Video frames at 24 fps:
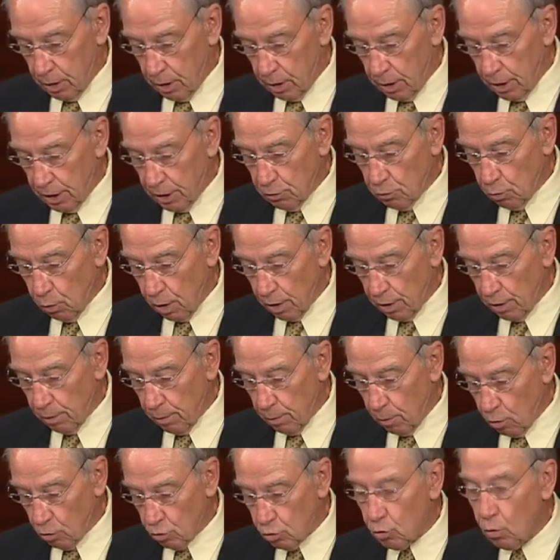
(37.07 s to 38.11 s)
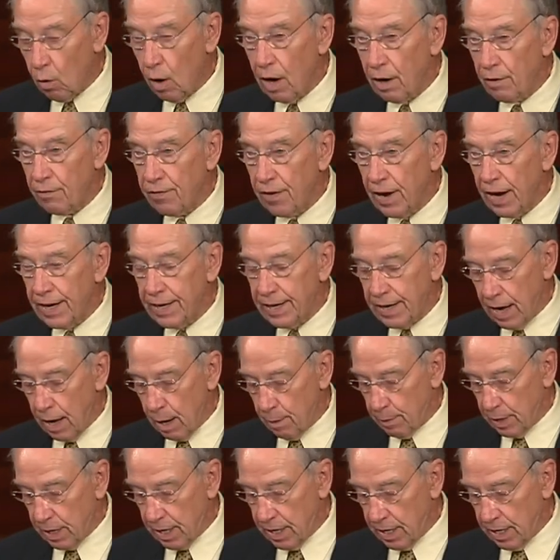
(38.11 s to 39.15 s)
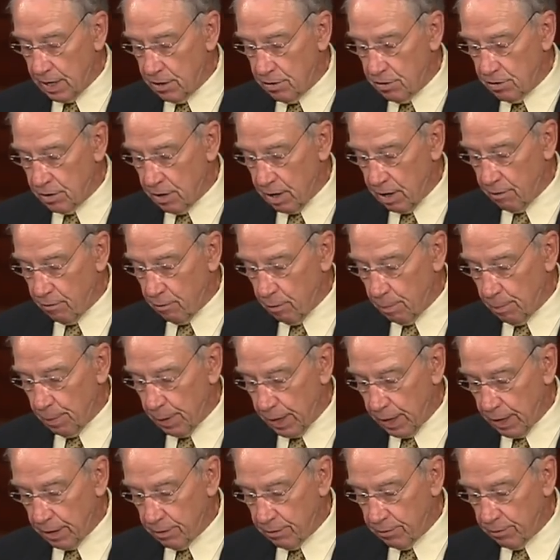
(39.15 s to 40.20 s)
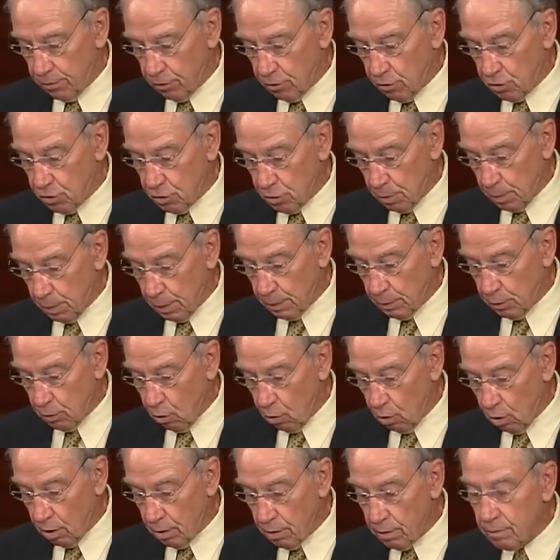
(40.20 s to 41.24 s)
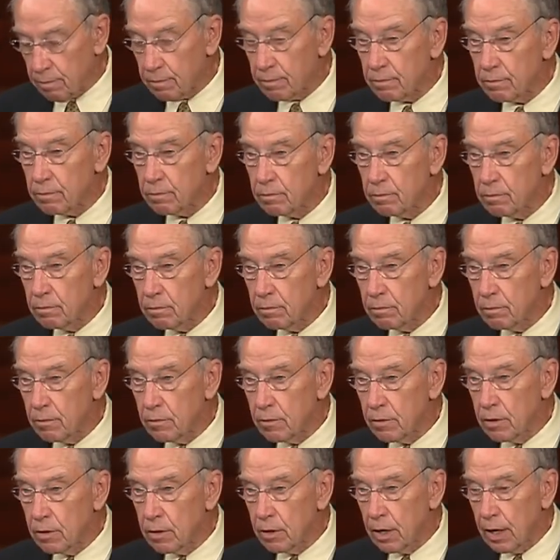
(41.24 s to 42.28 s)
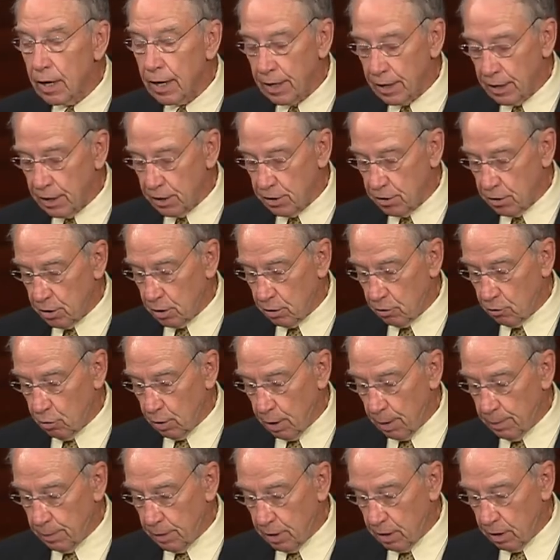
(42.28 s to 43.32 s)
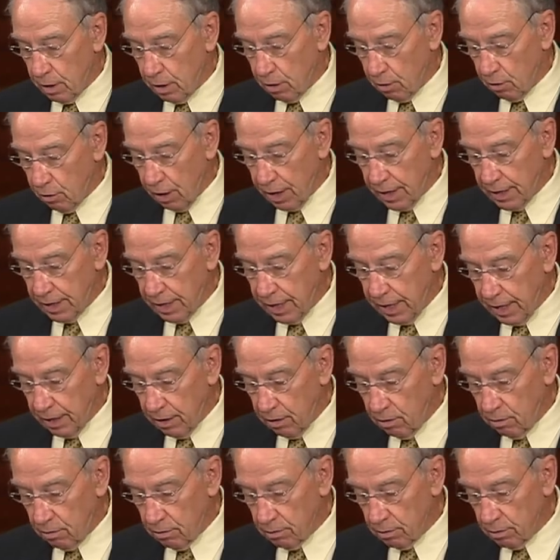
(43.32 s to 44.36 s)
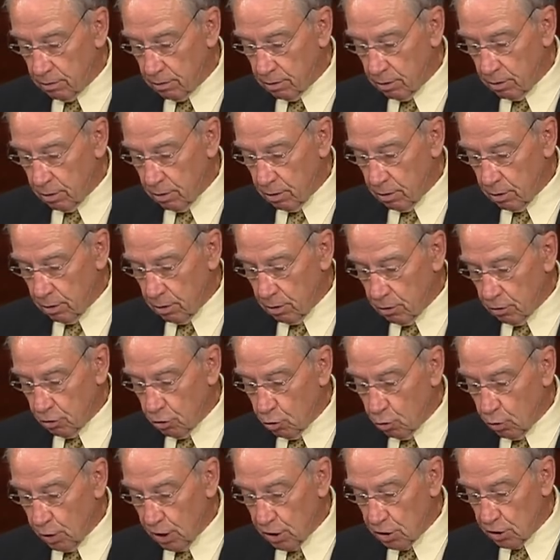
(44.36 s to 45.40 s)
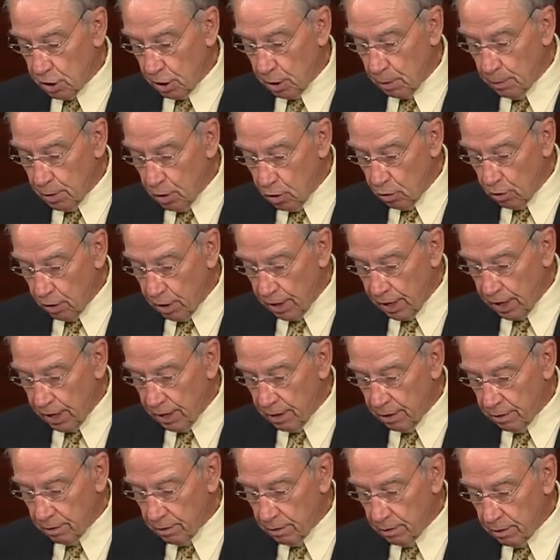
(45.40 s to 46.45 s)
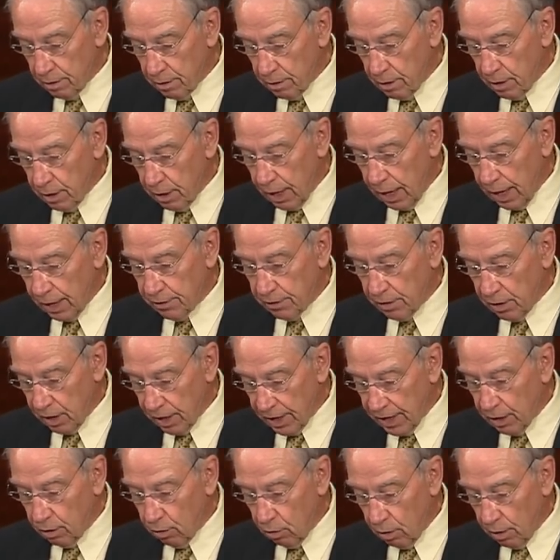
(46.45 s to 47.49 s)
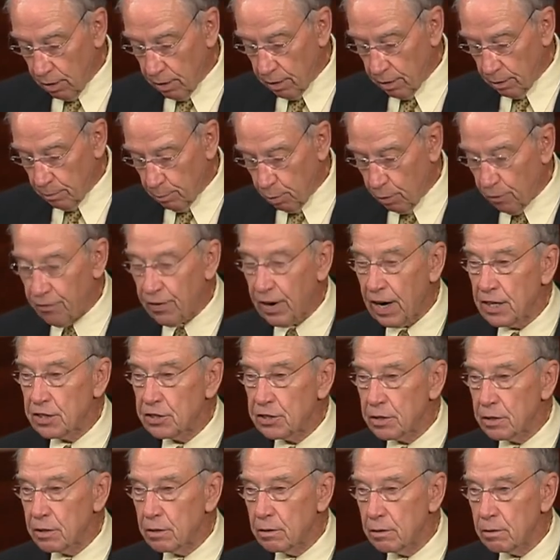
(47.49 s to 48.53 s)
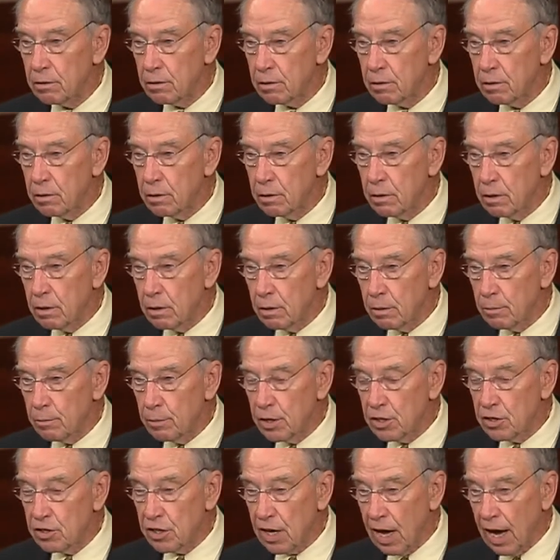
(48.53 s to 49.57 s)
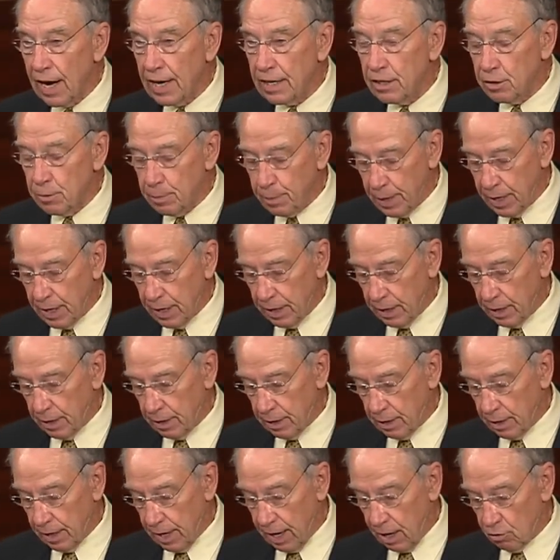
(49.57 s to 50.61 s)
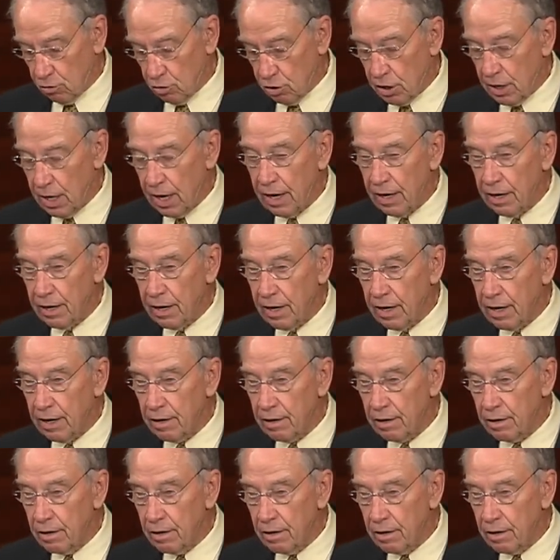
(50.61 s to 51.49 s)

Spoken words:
He's one of the most qualified nominees ever picked for the Supreme Court, and he's contributed a great deal to his community and the legal profession, besides being an outstanding